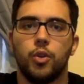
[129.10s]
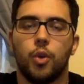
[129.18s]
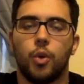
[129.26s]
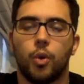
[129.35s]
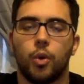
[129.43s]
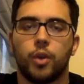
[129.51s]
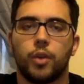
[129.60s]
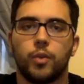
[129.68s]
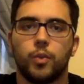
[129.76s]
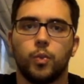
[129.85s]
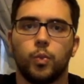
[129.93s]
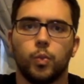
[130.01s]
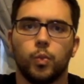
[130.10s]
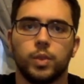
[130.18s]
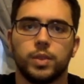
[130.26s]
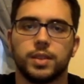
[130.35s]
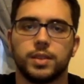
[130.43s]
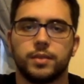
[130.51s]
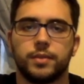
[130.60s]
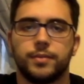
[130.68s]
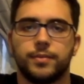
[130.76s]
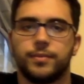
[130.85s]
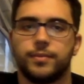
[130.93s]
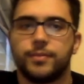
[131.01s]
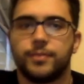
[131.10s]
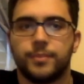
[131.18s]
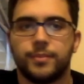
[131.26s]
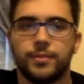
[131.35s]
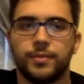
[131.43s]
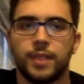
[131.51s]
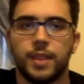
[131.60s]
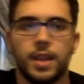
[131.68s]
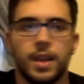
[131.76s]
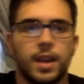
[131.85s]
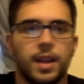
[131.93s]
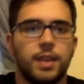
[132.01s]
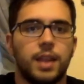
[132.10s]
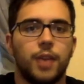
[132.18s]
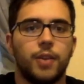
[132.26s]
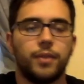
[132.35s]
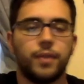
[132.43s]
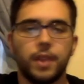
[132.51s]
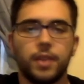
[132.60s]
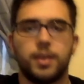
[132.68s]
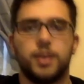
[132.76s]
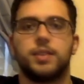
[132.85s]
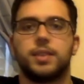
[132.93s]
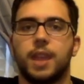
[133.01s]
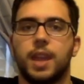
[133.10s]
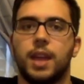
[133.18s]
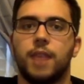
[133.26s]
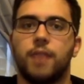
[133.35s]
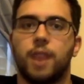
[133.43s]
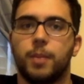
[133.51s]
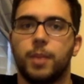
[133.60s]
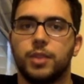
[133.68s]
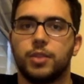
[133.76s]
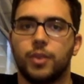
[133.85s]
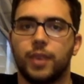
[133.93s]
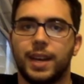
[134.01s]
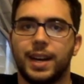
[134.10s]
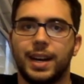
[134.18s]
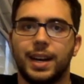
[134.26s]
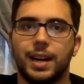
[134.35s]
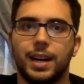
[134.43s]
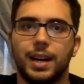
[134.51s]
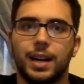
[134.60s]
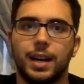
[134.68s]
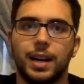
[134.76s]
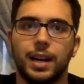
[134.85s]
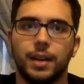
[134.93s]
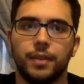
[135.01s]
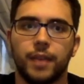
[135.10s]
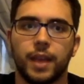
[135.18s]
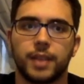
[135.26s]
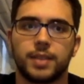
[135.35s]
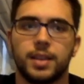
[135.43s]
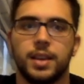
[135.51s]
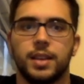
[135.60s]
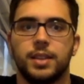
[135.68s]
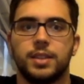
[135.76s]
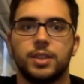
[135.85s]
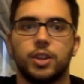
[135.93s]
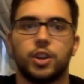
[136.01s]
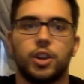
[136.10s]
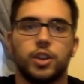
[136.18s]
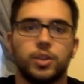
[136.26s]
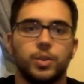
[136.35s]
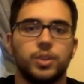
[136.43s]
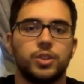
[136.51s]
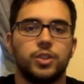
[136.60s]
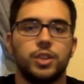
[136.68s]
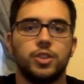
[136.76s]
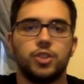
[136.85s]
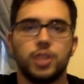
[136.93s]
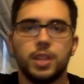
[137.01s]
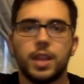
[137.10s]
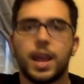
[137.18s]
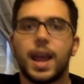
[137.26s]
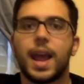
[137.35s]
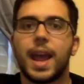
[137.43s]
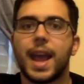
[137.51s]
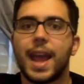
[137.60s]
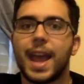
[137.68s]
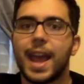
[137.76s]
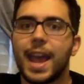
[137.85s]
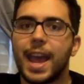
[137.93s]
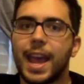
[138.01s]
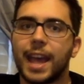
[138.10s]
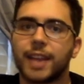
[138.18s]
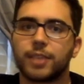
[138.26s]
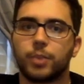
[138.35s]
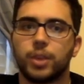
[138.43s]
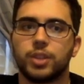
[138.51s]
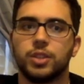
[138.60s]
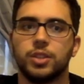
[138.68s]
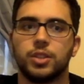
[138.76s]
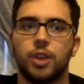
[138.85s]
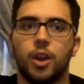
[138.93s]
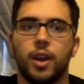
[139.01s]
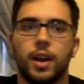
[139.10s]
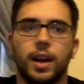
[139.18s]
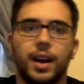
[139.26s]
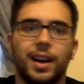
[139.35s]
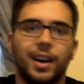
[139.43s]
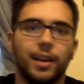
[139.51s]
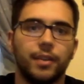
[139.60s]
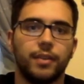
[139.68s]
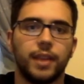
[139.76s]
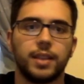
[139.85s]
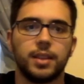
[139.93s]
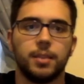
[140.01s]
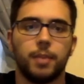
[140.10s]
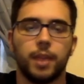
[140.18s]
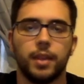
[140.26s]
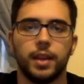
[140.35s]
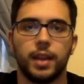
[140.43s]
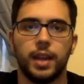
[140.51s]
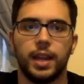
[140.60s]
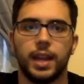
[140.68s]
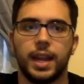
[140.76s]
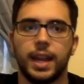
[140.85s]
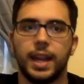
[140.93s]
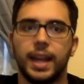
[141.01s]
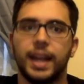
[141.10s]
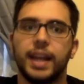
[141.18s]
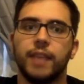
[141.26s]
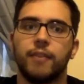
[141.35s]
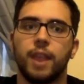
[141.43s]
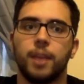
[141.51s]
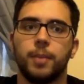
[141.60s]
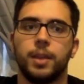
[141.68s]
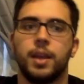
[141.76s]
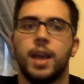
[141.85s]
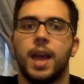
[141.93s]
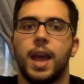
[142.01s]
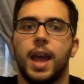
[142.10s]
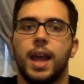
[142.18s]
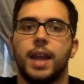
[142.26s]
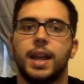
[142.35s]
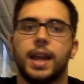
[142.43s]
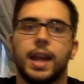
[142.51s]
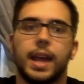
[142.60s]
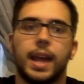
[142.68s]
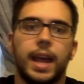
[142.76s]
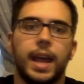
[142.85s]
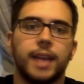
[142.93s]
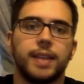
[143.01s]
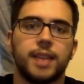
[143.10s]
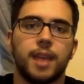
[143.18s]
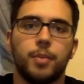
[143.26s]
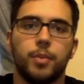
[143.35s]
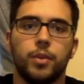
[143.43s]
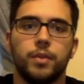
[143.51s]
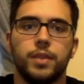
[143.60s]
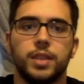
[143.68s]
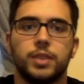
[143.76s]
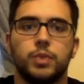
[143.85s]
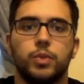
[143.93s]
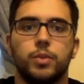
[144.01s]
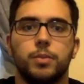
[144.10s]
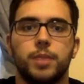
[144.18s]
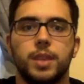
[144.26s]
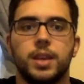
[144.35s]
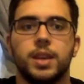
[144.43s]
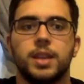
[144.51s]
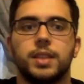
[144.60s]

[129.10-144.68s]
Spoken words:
or recessive. Now, the fifth is environmental effects. This occurs when certain gene expressions are affected by the environment. An example of this would be